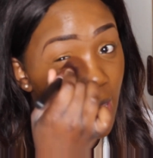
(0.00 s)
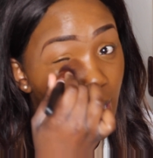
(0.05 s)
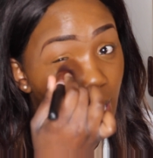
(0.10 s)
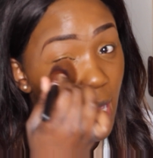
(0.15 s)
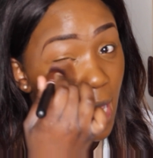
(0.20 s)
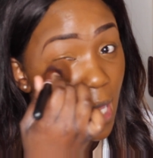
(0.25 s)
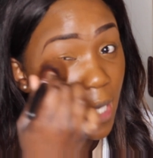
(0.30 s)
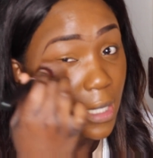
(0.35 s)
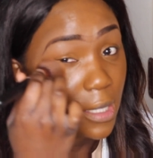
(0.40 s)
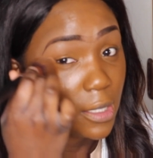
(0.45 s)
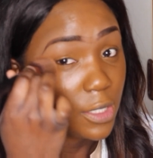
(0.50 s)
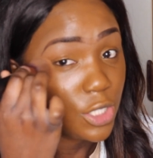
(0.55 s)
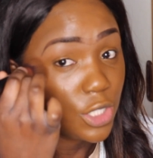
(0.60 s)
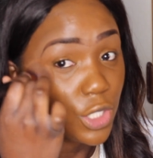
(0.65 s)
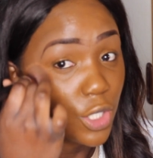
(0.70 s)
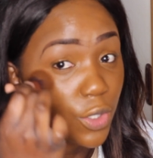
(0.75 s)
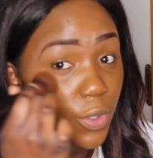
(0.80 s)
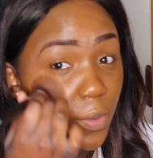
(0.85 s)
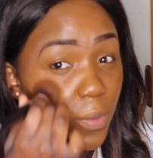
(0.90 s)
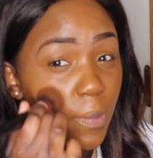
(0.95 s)
And you
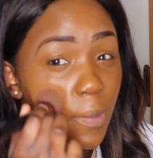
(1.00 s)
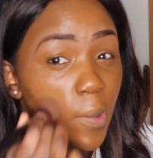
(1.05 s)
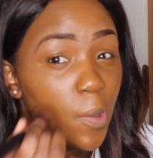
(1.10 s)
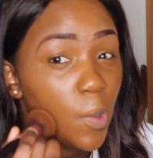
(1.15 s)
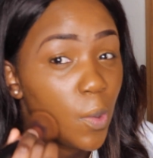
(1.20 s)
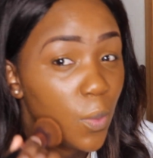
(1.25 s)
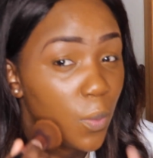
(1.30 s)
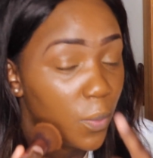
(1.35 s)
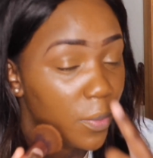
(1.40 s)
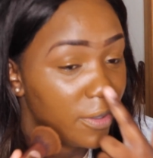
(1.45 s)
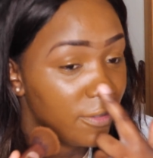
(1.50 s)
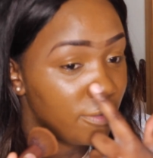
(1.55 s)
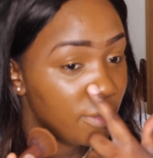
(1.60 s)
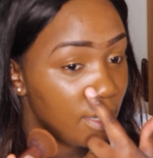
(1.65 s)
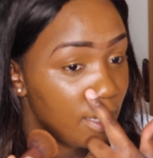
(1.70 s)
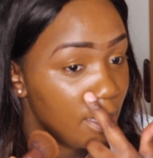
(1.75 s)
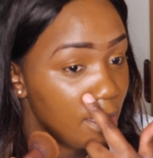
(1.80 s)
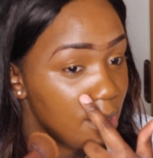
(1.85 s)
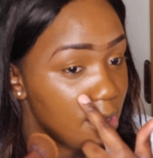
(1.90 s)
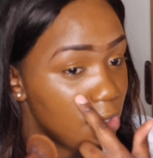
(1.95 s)
know, with
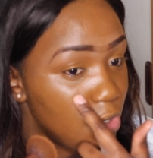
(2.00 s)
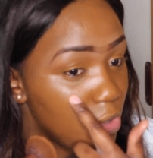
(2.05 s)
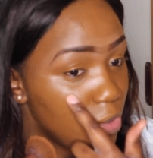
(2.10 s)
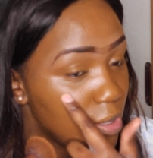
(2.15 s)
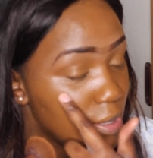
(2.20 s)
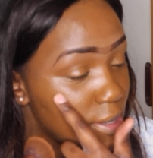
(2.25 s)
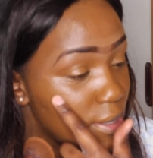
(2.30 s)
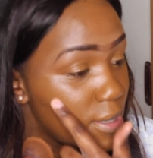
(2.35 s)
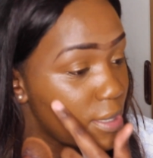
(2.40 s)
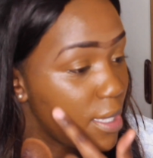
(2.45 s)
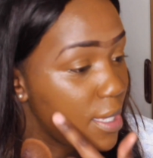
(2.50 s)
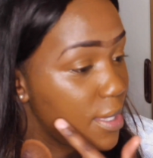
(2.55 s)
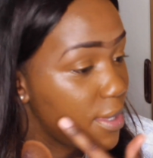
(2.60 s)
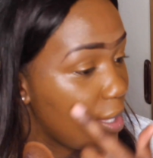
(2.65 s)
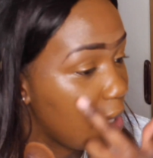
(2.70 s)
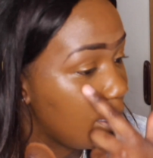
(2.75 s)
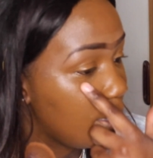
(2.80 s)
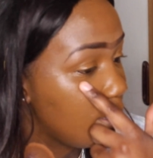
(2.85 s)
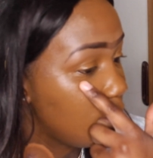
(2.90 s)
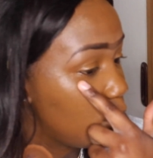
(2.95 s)
this you can see
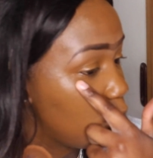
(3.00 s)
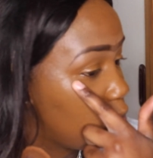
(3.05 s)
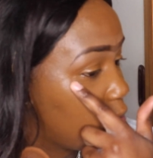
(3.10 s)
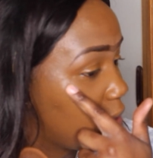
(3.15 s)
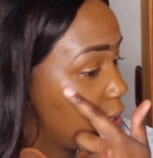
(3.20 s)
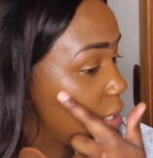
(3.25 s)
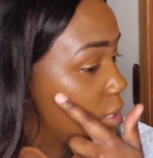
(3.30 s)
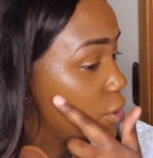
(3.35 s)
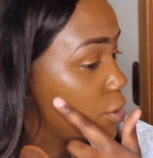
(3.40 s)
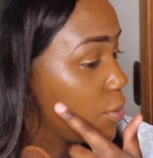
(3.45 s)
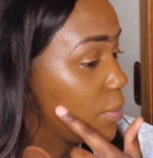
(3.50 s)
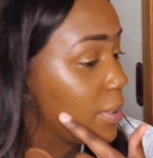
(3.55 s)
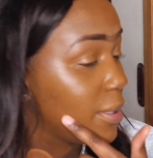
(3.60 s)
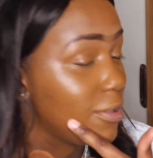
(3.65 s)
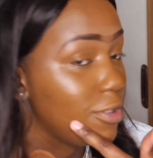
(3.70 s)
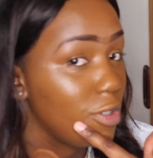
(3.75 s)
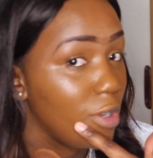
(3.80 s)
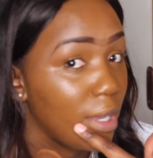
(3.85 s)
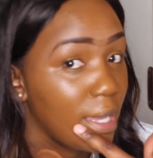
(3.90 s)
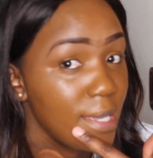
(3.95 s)
that it's already doing a
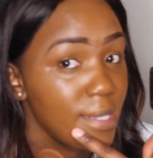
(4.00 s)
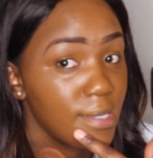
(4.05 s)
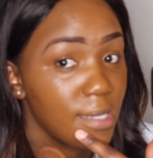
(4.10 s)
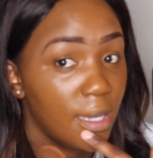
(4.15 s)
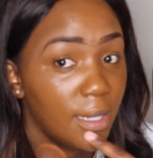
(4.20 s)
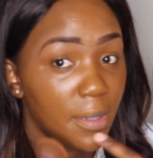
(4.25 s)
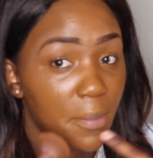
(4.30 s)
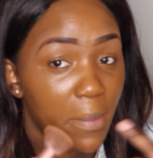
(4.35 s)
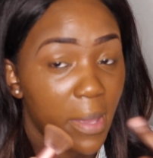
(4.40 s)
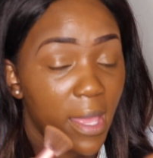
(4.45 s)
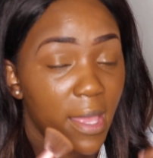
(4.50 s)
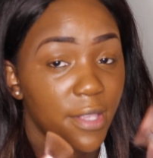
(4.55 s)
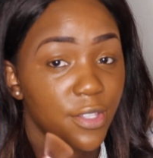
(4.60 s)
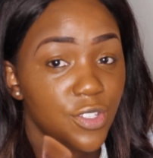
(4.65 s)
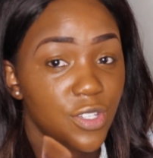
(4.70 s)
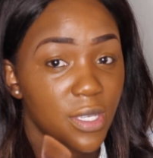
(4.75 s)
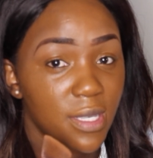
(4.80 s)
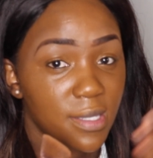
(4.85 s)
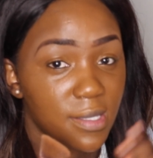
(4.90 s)
nice colour match.